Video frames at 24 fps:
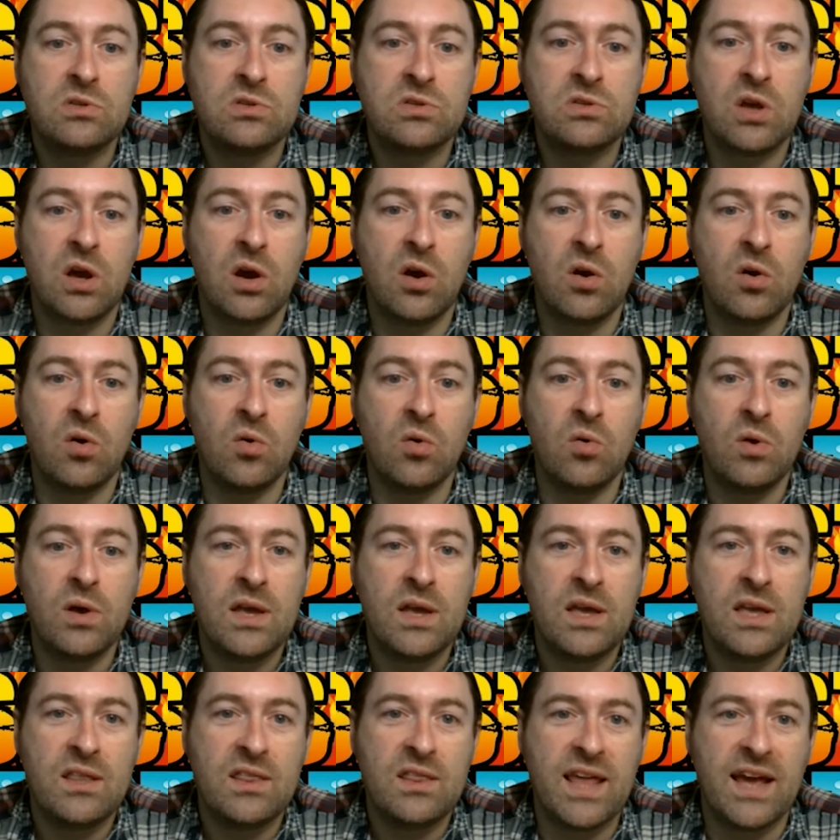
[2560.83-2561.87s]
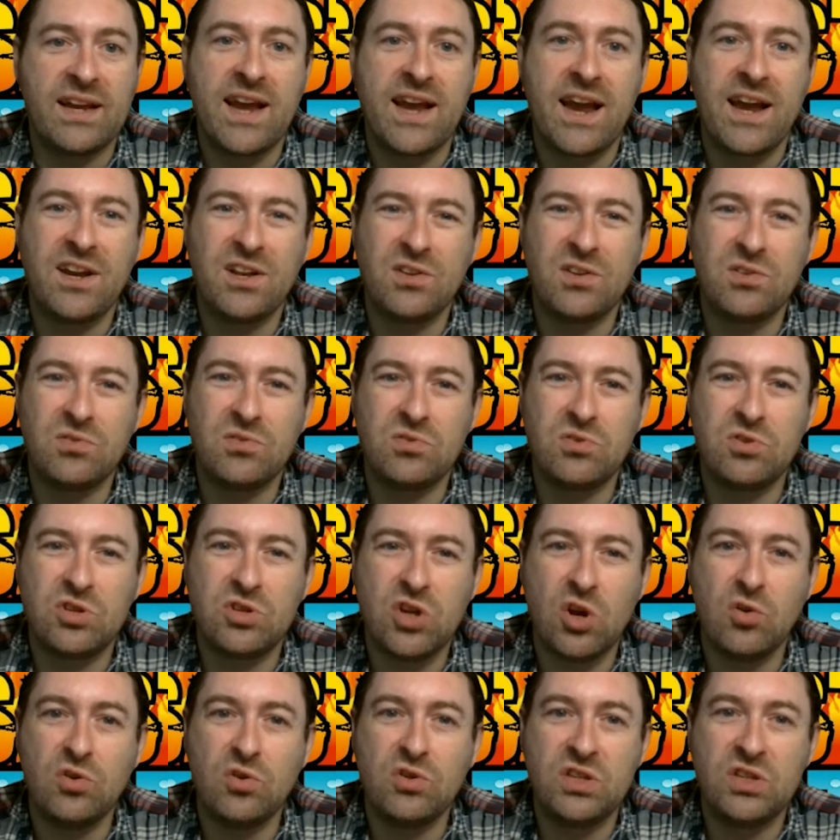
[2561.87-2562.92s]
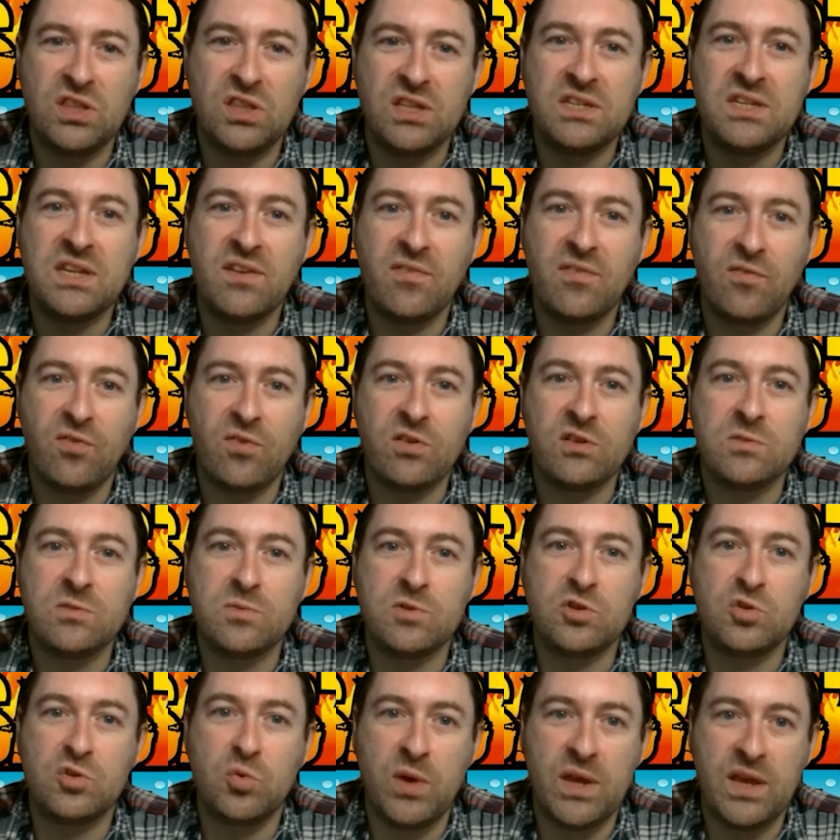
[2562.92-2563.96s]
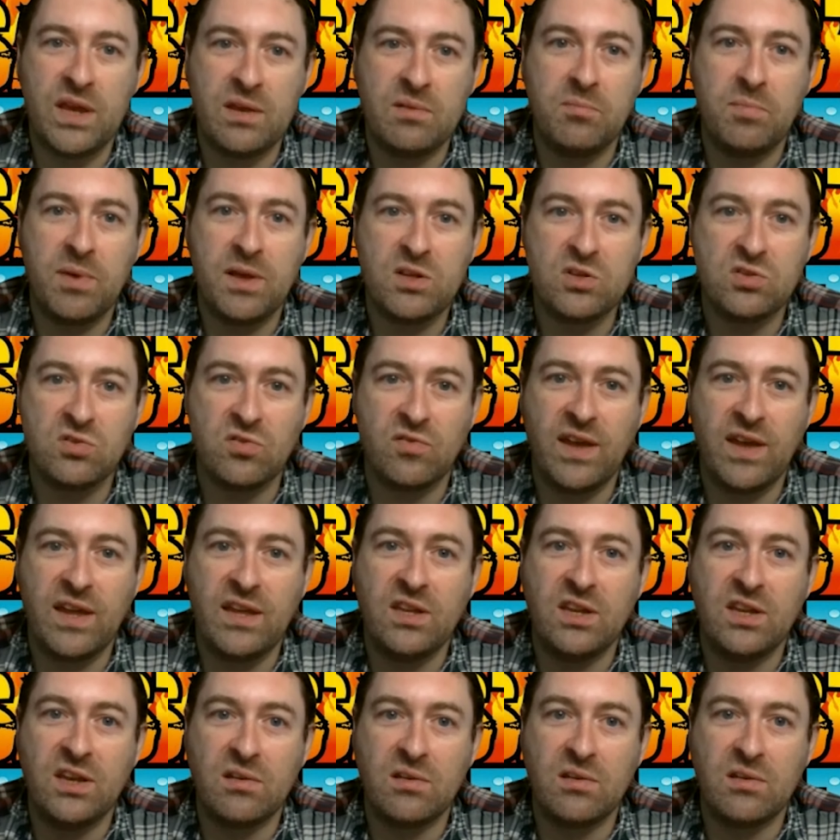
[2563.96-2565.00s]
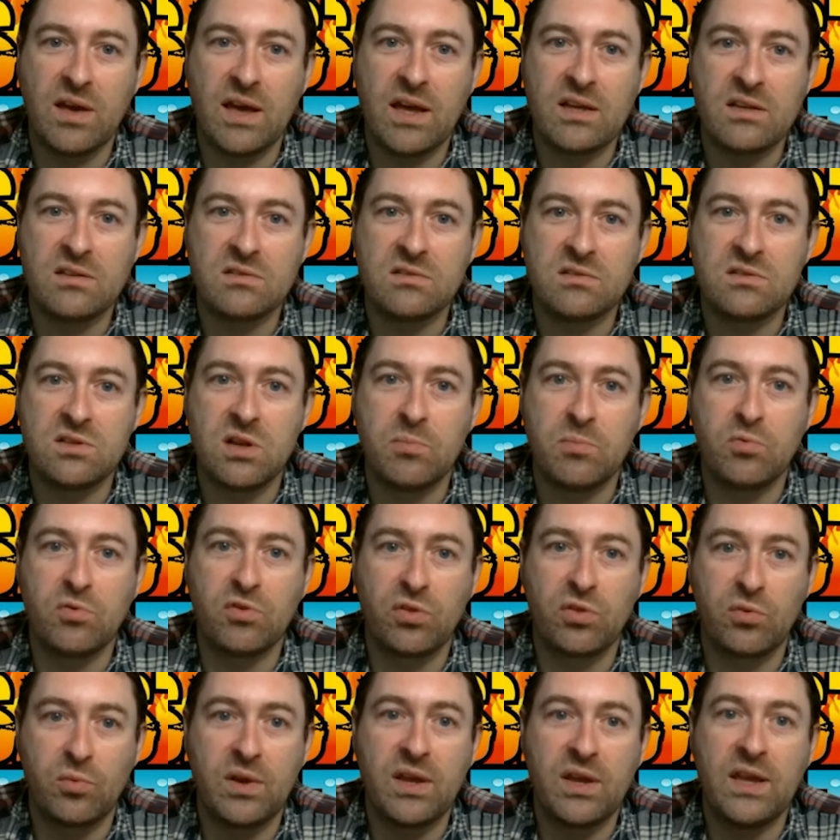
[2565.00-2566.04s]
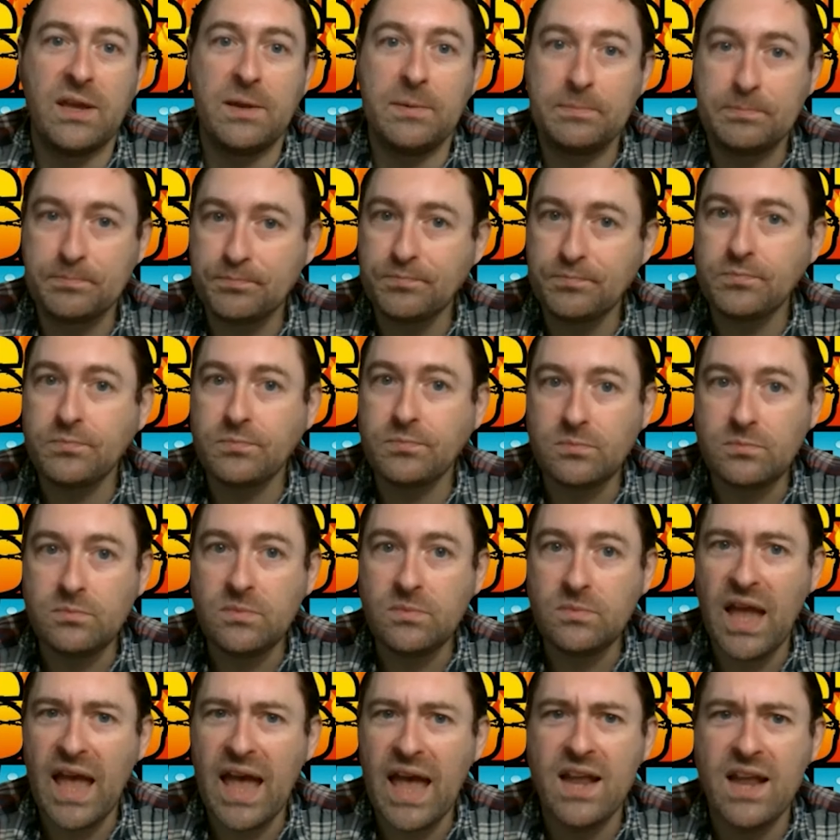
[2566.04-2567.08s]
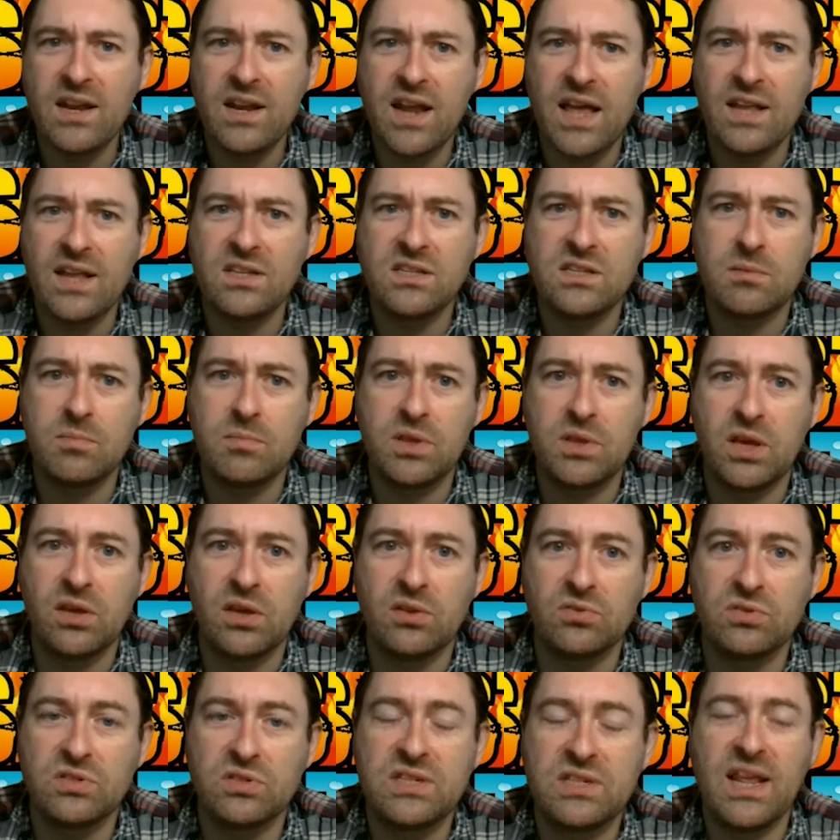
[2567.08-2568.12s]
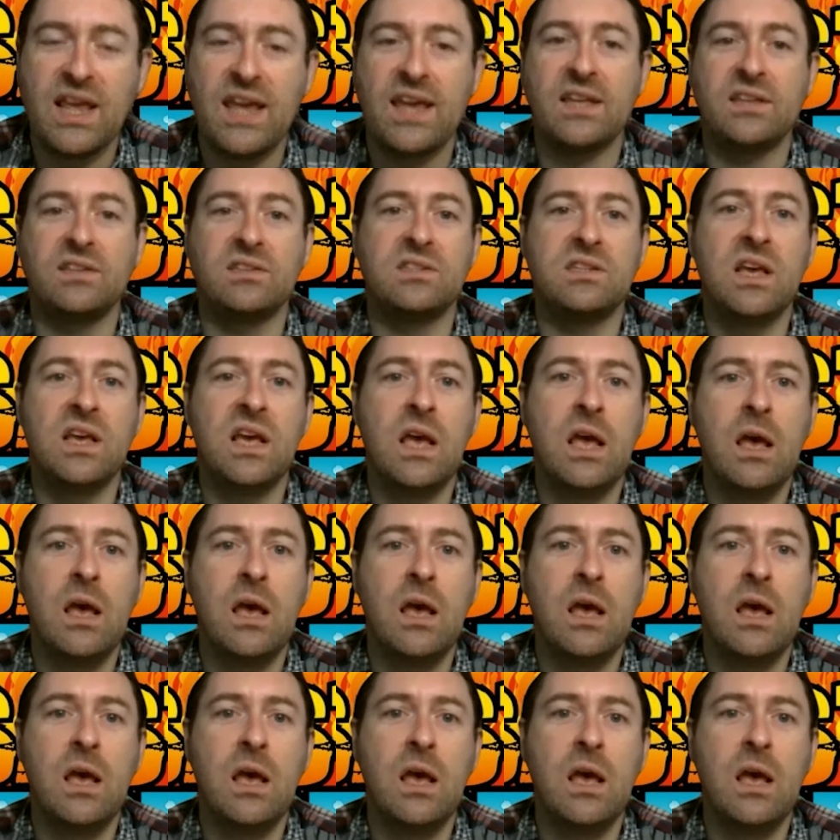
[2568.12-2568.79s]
So that kind of shows you the difference between Pennsylvania as number three and some of the other states.